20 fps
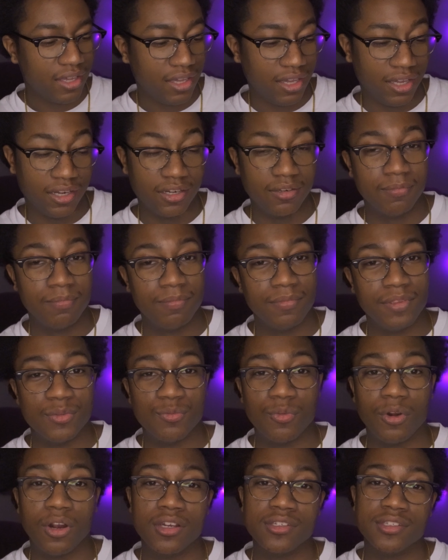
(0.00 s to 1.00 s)
And as
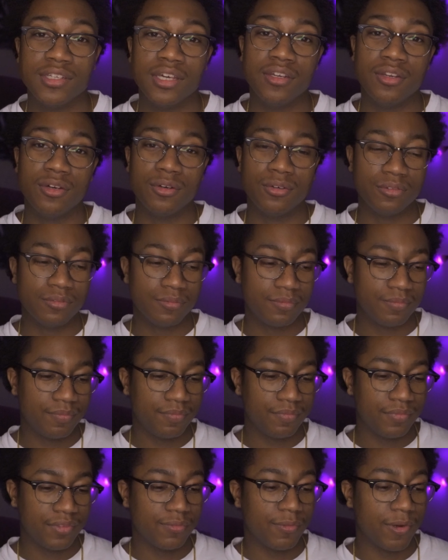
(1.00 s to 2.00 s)
far as I know,
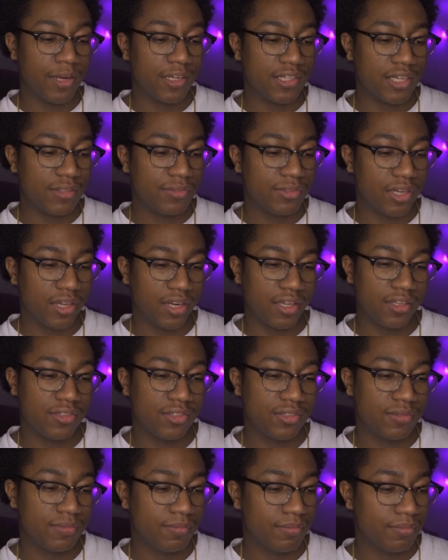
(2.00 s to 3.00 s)
as far as I've shot,
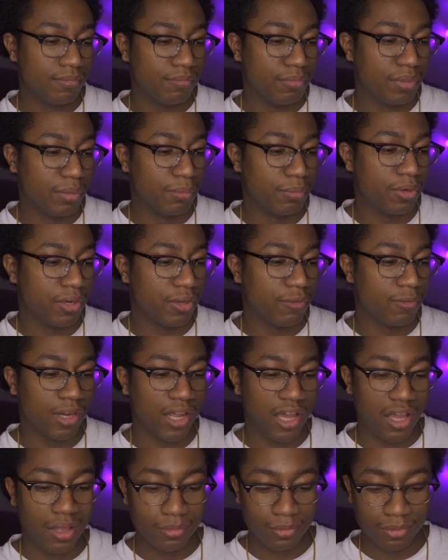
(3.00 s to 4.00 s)
it's been pretty
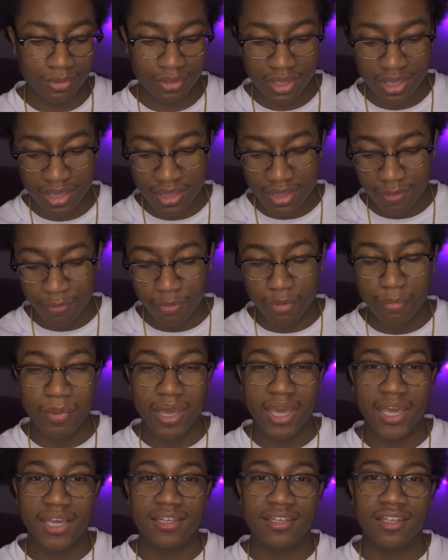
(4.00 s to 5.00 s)
reliable with
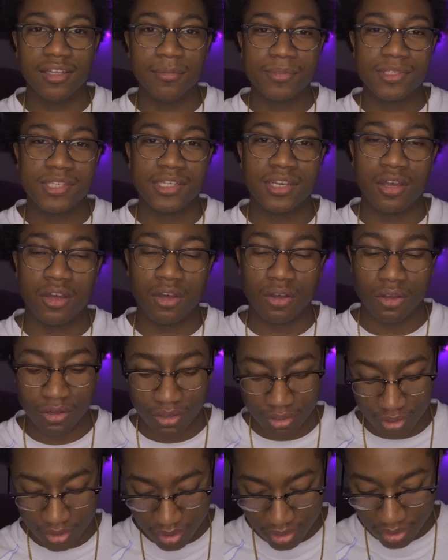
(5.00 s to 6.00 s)
mag dumps and all.
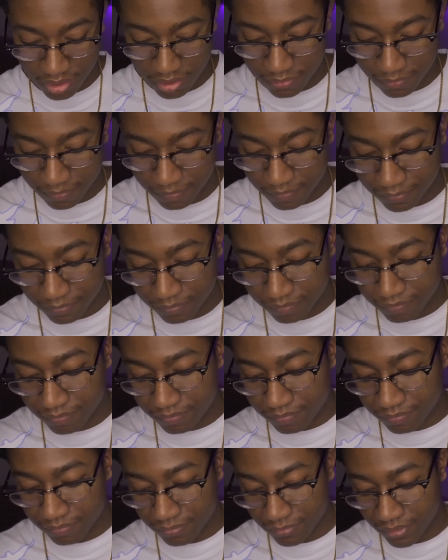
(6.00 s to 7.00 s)

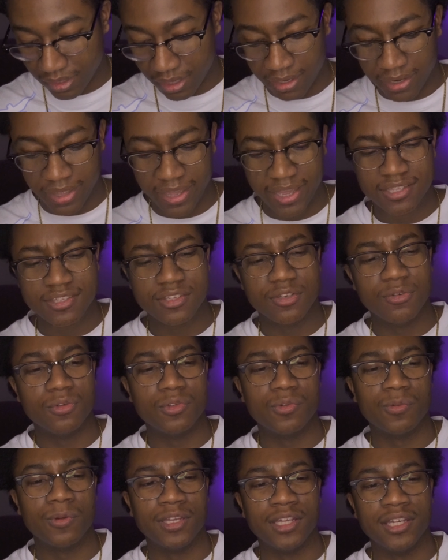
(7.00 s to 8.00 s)
All I had to do
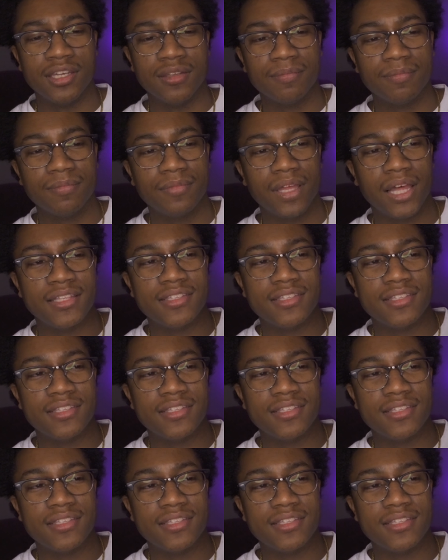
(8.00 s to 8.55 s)
was really, I